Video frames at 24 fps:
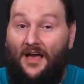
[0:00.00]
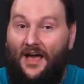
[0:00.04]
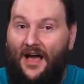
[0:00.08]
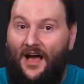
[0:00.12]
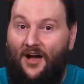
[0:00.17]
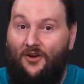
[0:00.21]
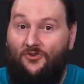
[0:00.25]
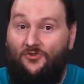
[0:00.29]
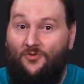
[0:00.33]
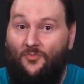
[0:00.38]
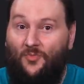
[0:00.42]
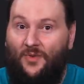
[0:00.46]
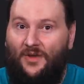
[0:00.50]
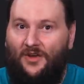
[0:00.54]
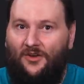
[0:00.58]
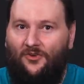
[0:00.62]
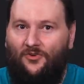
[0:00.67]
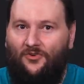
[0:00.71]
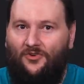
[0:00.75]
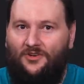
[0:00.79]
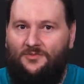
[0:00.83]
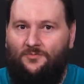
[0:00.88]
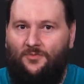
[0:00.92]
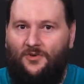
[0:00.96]
How can we
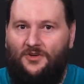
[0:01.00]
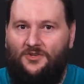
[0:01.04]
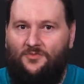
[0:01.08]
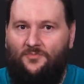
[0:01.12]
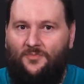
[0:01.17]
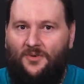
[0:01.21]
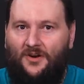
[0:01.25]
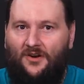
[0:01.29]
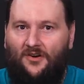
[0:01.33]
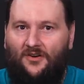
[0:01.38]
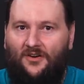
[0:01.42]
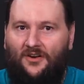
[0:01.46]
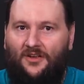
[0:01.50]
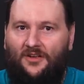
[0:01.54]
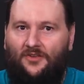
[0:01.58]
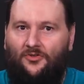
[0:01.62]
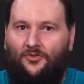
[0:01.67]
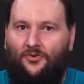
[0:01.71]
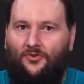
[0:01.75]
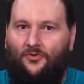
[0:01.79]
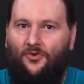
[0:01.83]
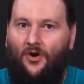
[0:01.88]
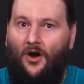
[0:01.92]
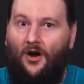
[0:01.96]
increase prosperity
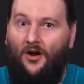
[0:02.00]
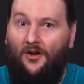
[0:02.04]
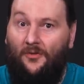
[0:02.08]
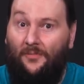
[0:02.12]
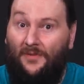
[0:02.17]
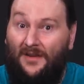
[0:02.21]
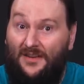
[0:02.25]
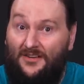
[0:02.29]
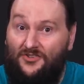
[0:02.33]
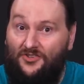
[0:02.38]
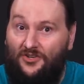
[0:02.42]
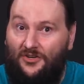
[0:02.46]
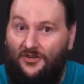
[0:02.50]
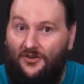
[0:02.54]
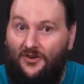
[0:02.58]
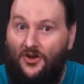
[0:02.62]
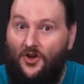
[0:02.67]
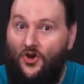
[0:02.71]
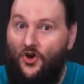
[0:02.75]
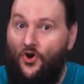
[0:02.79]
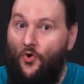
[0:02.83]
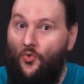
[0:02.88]
through automation